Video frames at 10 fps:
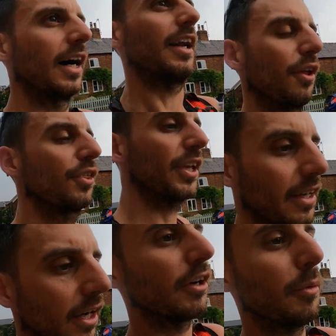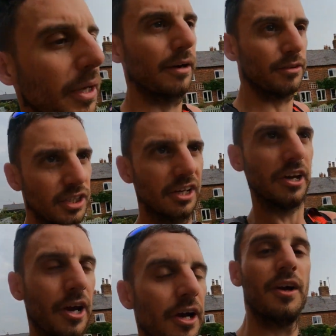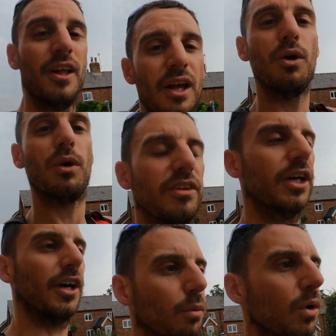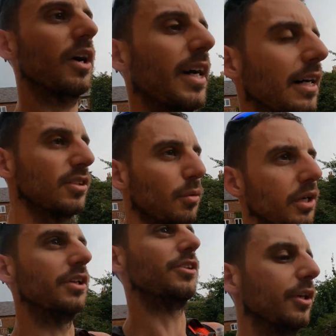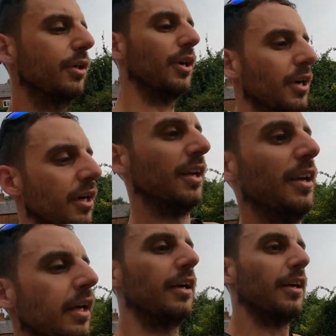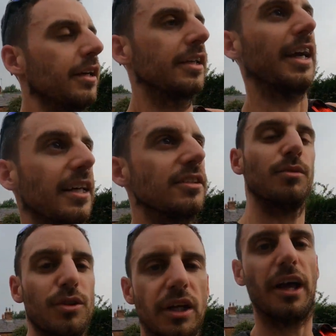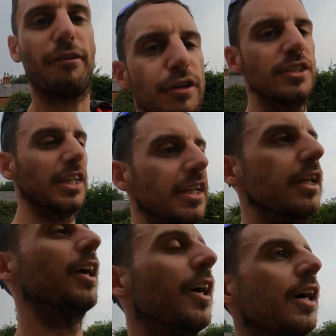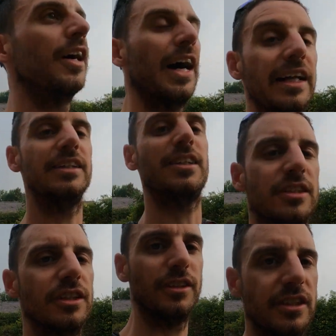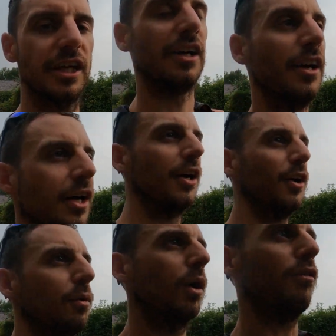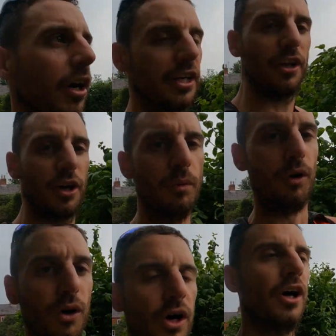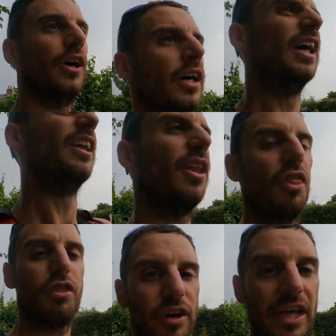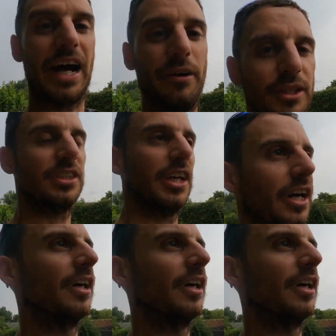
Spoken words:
and I think I'm going to be able to, with the kind of workouts I want to do, get some good efforts in and distance while running no more than 3 hours.